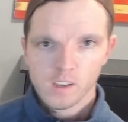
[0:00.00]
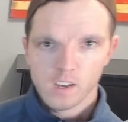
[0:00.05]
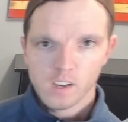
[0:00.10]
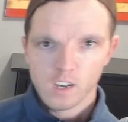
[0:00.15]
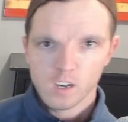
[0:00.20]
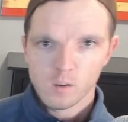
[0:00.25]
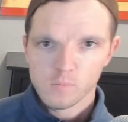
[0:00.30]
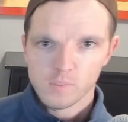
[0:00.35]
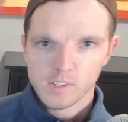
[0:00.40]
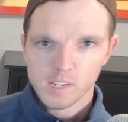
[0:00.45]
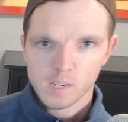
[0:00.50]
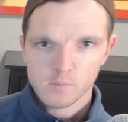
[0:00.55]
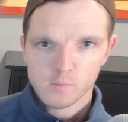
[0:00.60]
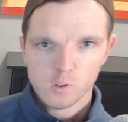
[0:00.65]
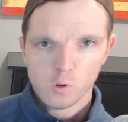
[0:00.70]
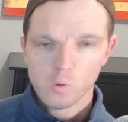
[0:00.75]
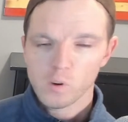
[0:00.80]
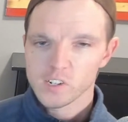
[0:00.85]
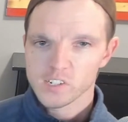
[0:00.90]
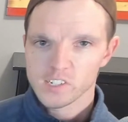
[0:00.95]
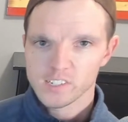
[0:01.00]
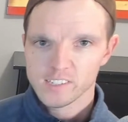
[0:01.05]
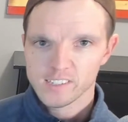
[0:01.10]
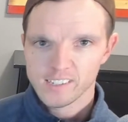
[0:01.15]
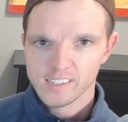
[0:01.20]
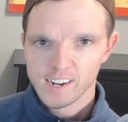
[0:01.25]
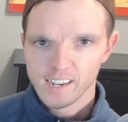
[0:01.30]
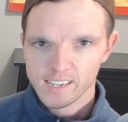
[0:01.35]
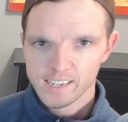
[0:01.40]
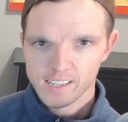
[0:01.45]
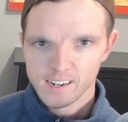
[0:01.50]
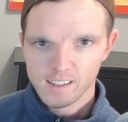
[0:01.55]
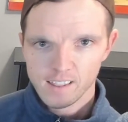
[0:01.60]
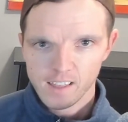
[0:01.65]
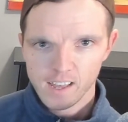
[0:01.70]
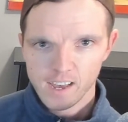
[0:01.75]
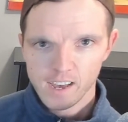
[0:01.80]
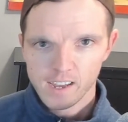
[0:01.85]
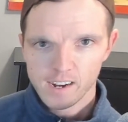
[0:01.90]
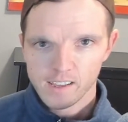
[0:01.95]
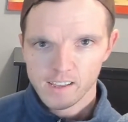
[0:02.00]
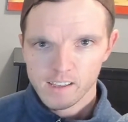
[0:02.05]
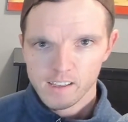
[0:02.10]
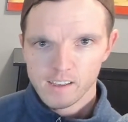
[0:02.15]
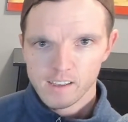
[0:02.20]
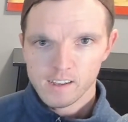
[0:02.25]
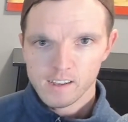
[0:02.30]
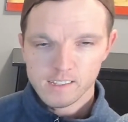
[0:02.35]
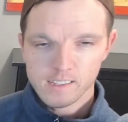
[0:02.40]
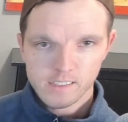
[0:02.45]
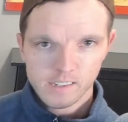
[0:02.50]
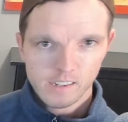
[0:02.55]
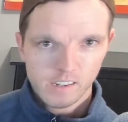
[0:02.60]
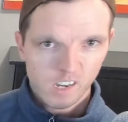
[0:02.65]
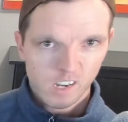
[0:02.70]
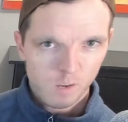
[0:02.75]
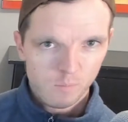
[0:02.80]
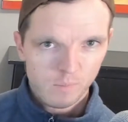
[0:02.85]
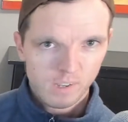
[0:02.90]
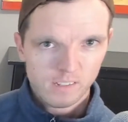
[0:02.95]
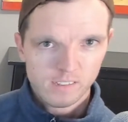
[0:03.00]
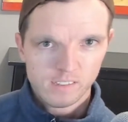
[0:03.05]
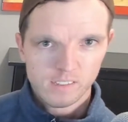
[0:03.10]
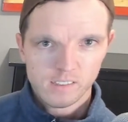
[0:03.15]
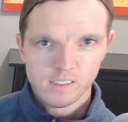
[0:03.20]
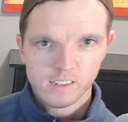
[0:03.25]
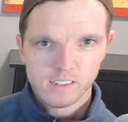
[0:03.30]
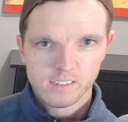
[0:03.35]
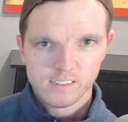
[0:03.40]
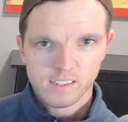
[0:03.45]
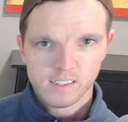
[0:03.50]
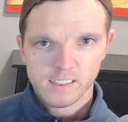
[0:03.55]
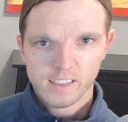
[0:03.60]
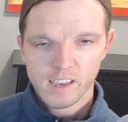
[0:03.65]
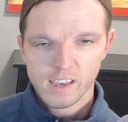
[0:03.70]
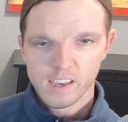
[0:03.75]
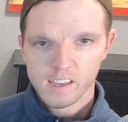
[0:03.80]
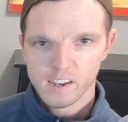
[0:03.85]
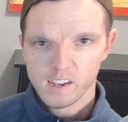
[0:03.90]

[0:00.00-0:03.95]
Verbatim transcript: Um, the types of questions that I get a lot uh, in the comments and things like that.